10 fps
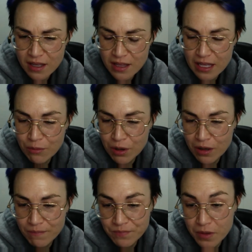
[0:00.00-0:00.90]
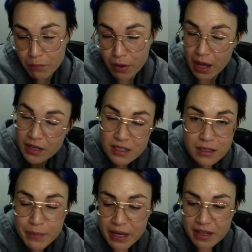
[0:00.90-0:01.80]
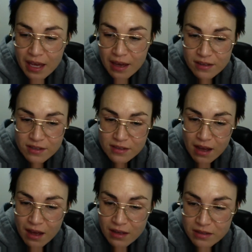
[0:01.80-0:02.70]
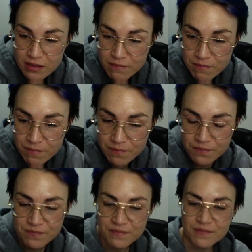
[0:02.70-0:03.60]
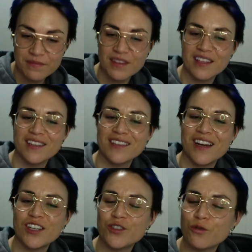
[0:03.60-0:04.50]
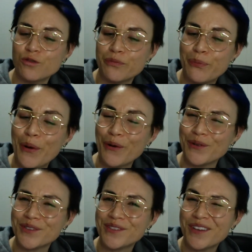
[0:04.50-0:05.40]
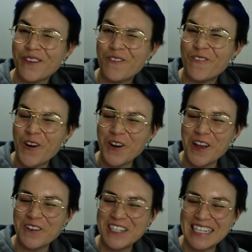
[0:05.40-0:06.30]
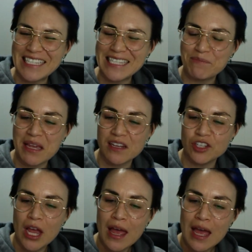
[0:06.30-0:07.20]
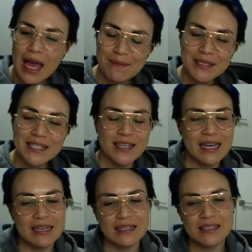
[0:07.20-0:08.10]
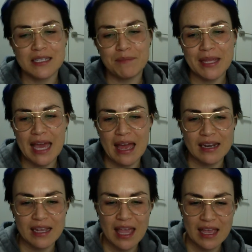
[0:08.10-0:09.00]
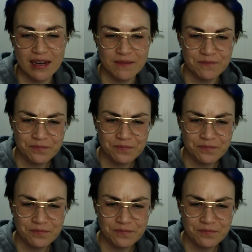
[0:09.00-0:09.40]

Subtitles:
"They were brightened by the exercise." A short pause followed his speech, and Mrs. Hurst began again.